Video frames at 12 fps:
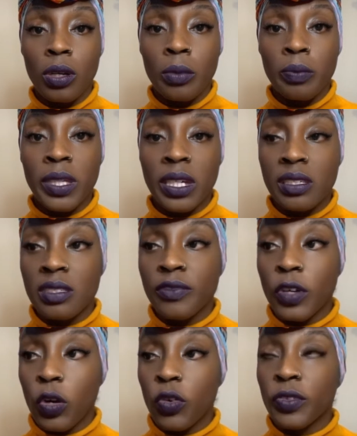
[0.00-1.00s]
because of
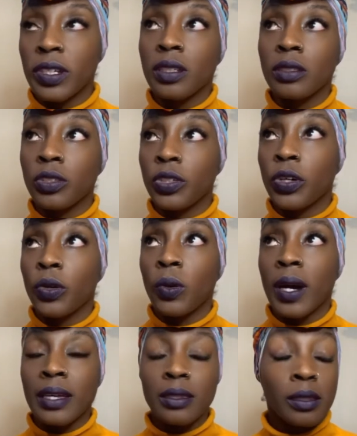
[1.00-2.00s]
COVID. You know,
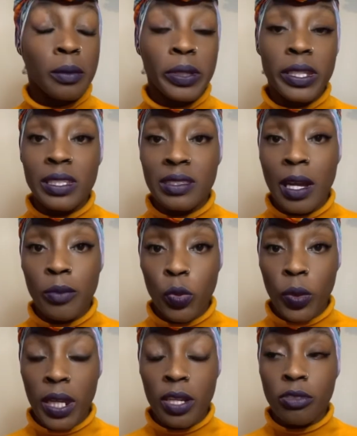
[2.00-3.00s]
I completely stopped
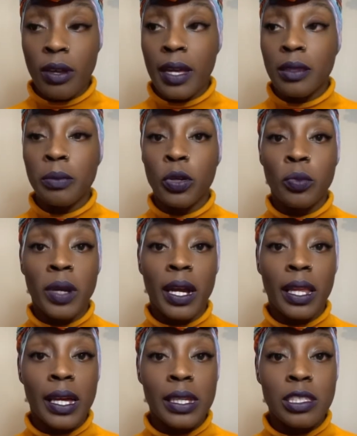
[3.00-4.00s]
doing hair, so I had to build my
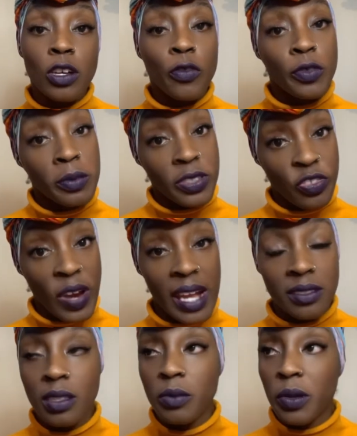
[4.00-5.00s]
clientele from
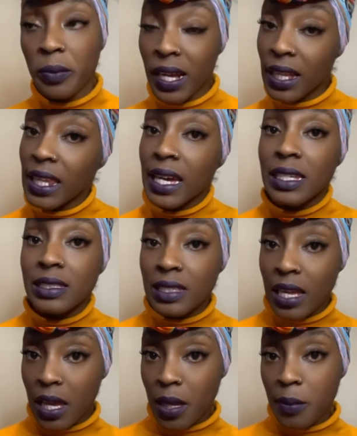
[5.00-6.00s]
scratch. Some of my clients
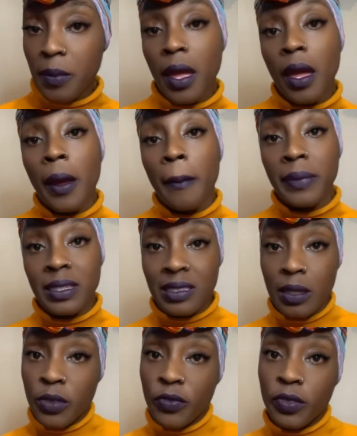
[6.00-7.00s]
came, but
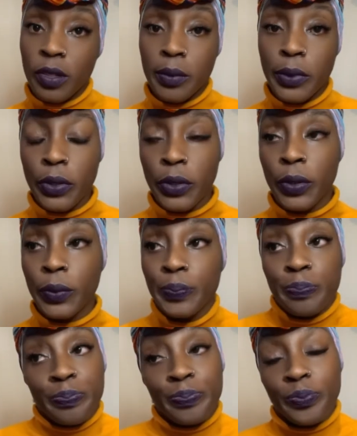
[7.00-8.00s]
some of them, you know,
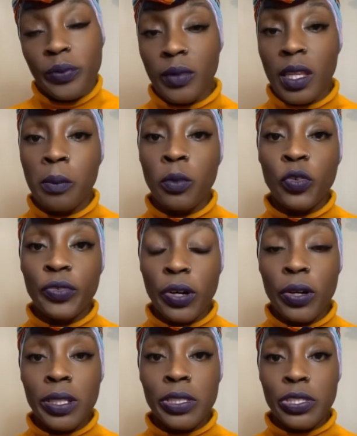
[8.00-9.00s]
moved
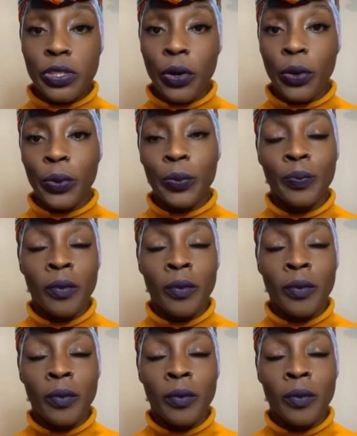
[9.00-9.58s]
on. So